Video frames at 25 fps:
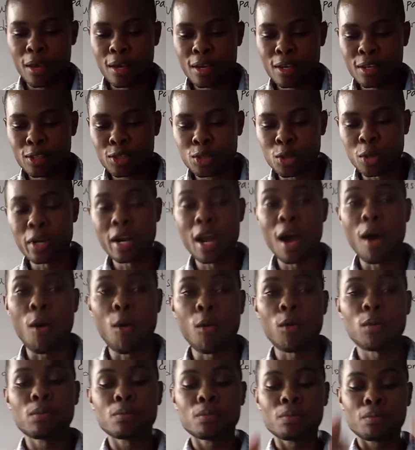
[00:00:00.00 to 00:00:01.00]
So
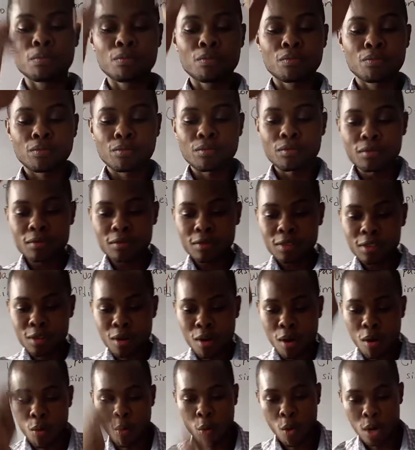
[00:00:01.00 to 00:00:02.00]
now,
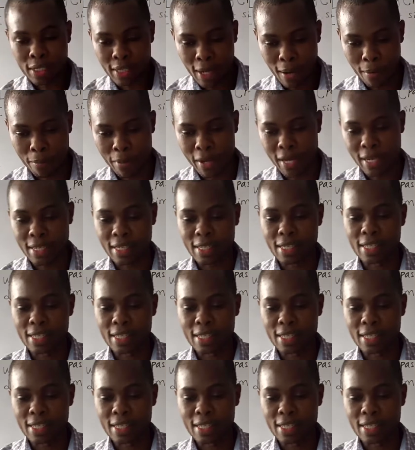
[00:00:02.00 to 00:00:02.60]
what happened?